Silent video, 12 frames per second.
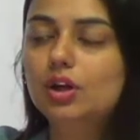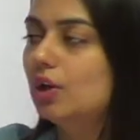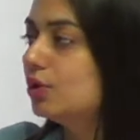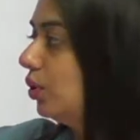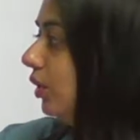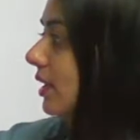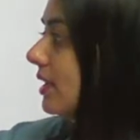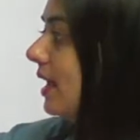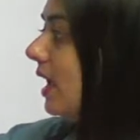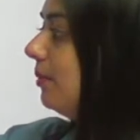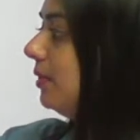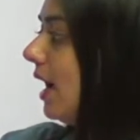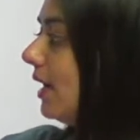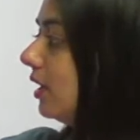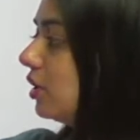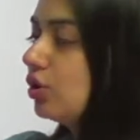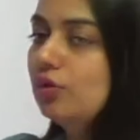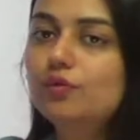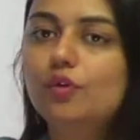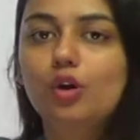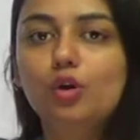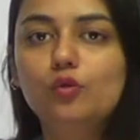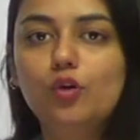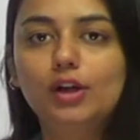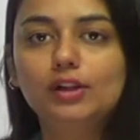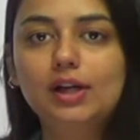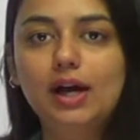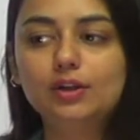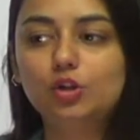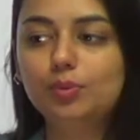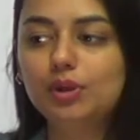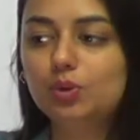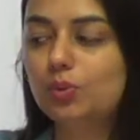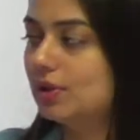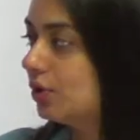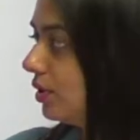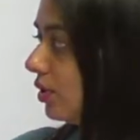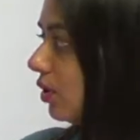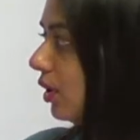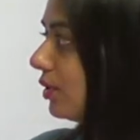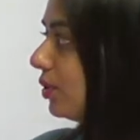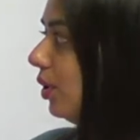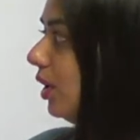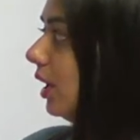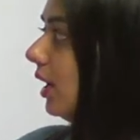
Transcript: So the same direction follow for the argument questions also.